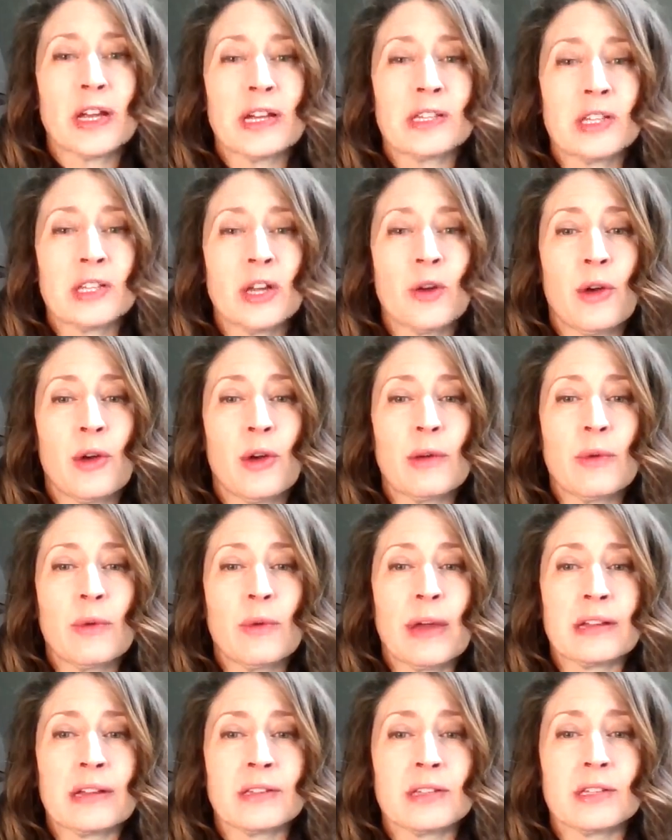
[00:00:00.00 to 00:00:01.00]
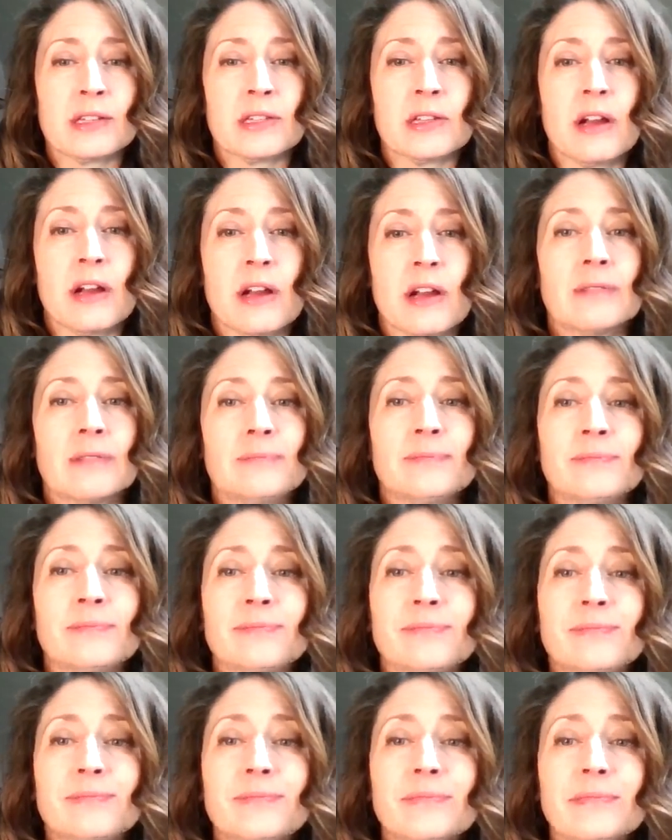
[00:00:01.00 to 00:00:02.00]
is a great way to start.
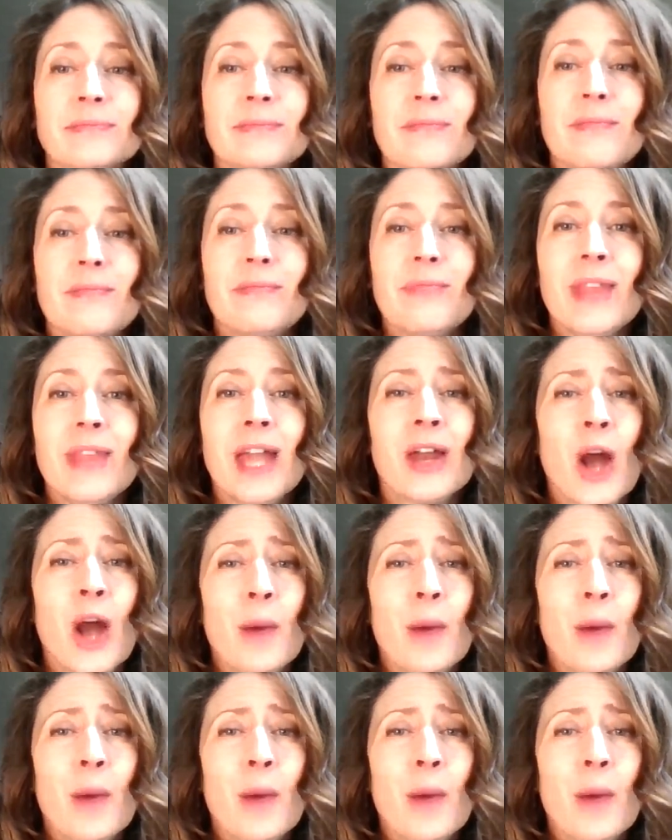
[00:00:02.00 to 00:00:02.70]
And